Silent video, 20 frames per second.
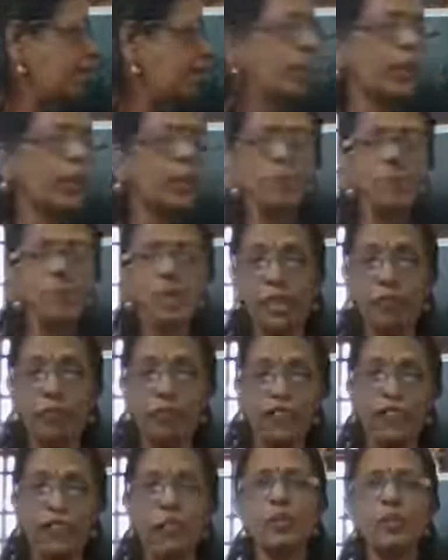sodium
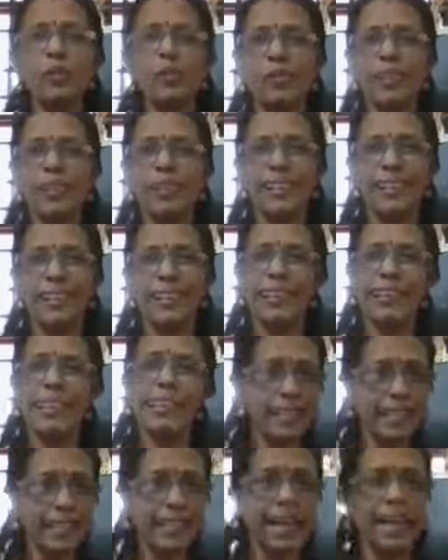sulfate solution in it. It
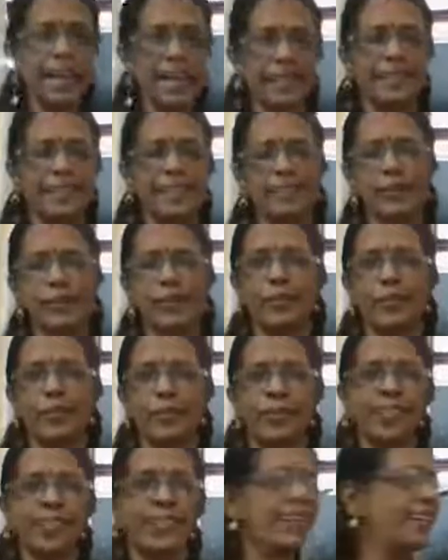is a colorless
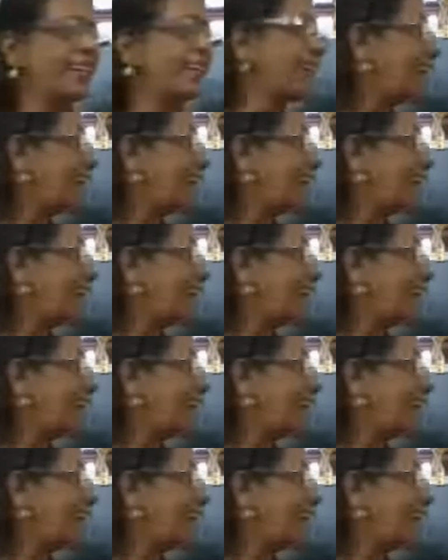solution.